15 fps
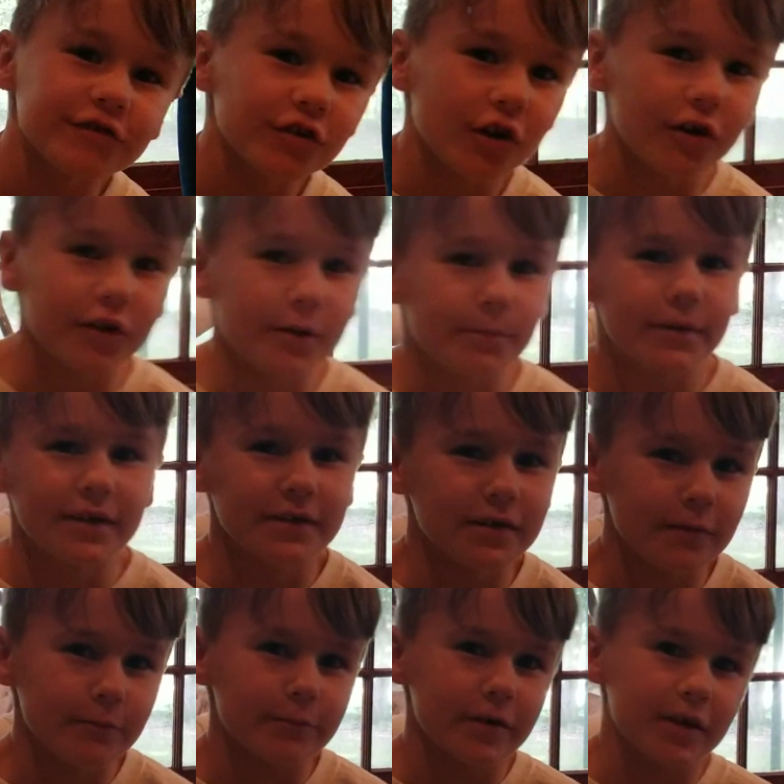on a piece
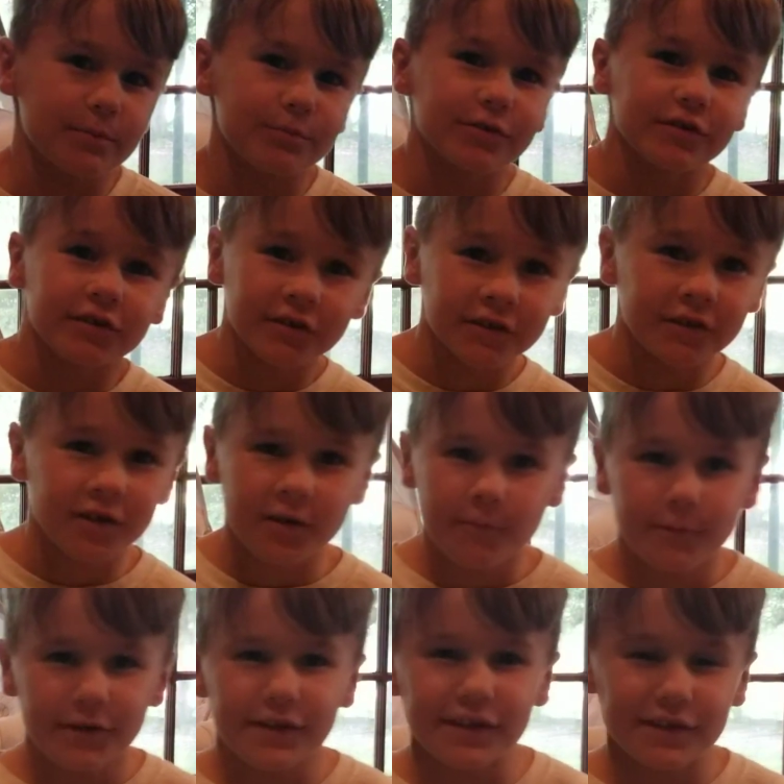of paper.
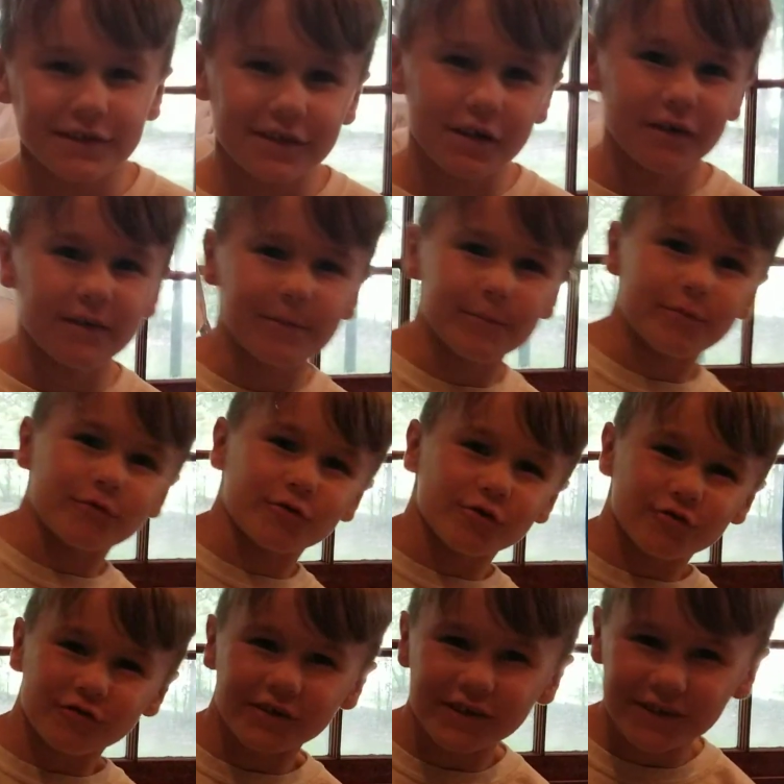Oh.
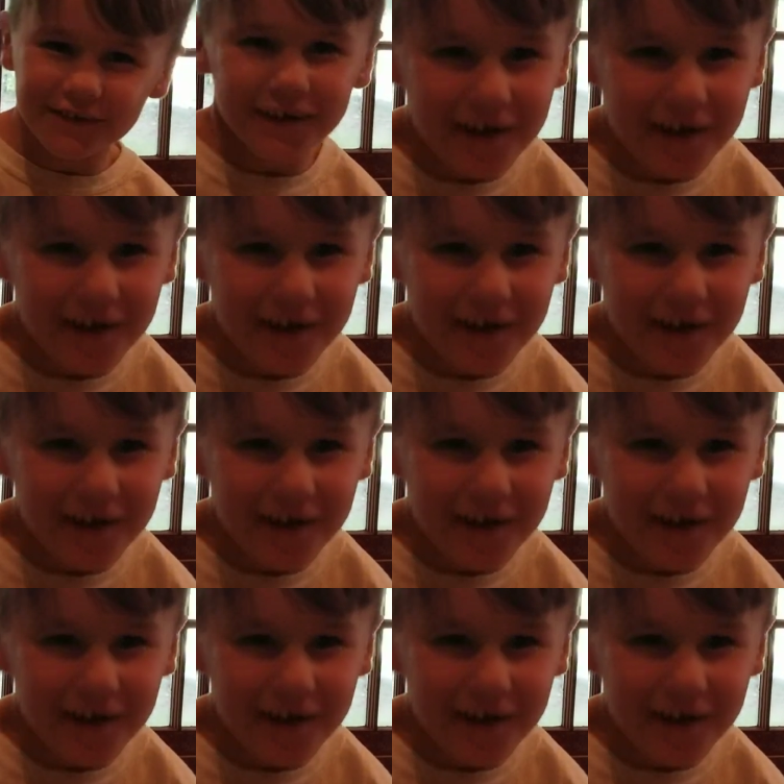portrait.